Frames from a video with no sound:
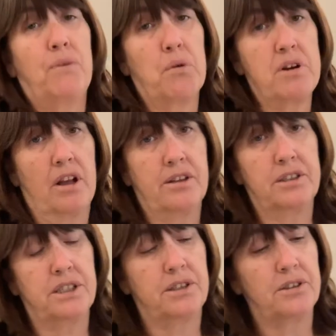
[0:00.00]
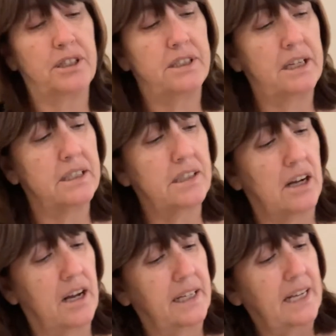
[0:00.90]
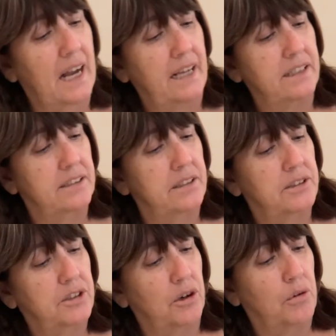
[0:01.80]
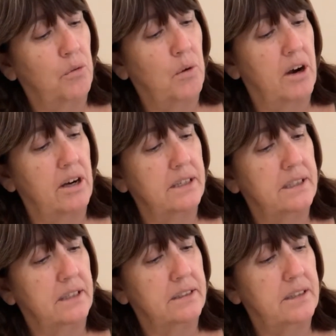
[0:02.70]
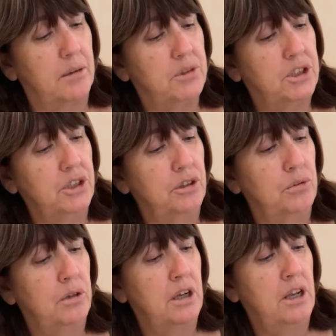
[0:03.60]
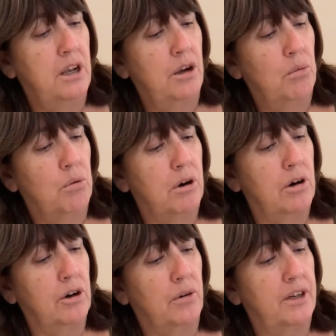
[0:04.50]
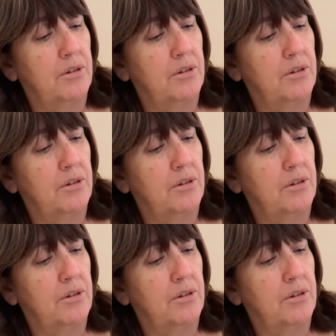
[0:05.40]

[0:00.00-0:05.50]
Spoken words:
$4.30 on kites. So where it says step 2, we're going to